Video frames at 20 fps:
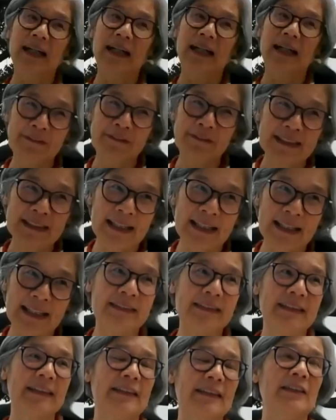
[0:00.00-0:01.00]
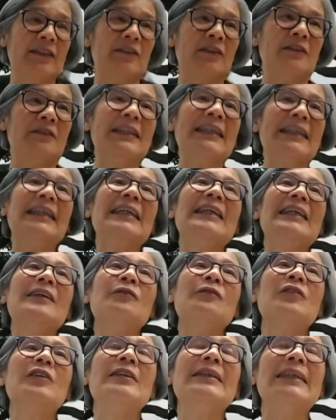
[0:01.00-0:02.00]
I've said that,
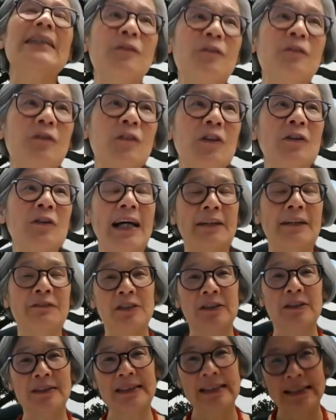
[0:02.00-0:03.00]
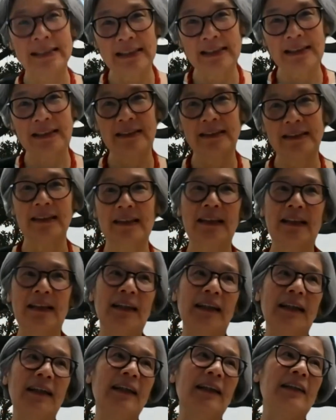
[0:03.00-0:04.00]
even if you have to teach,
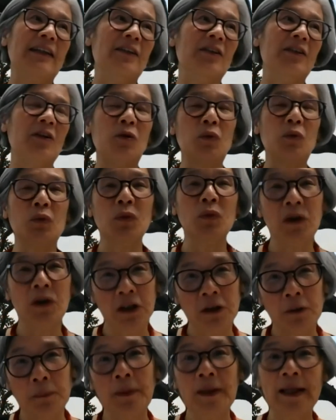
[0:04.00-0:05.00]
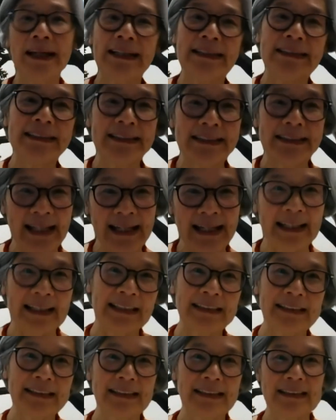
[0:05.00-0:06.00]
workplace
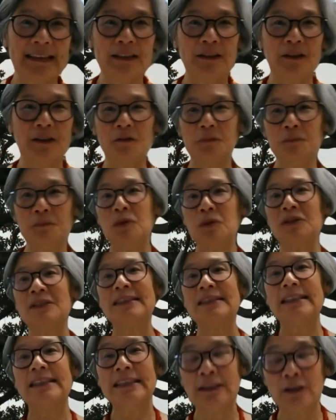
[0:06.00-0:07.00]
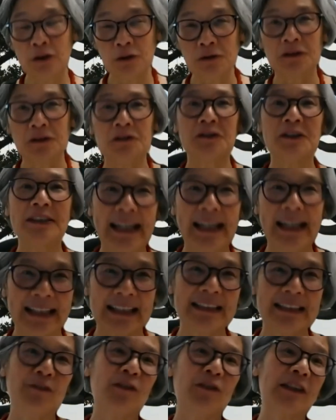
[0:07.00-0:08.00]
texts, procedural
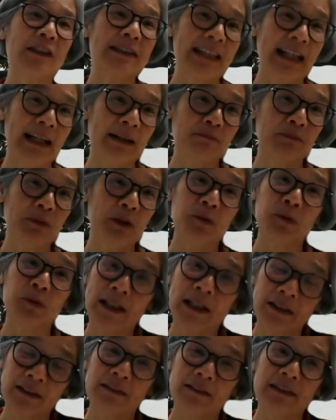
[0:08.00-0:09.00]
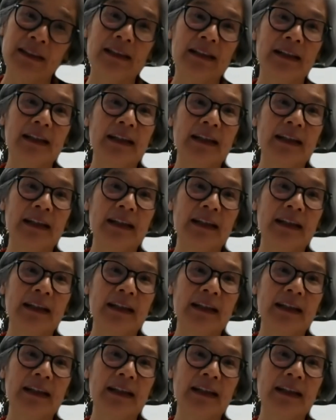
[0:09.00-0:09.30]
texts, for example, well,